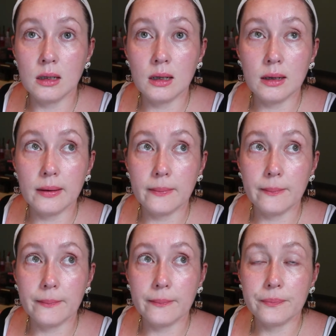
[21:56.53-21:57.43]

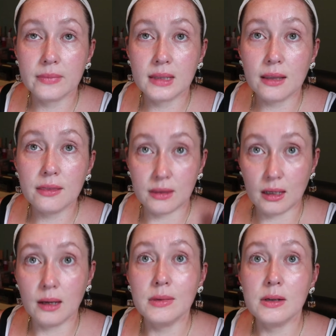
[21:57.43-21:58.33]
Um, I think
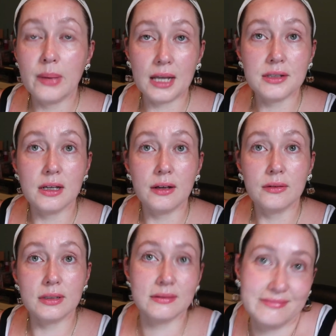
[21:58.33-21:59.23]
I'm gonna pass
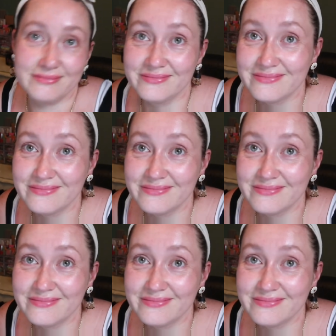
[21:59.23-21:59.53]
out.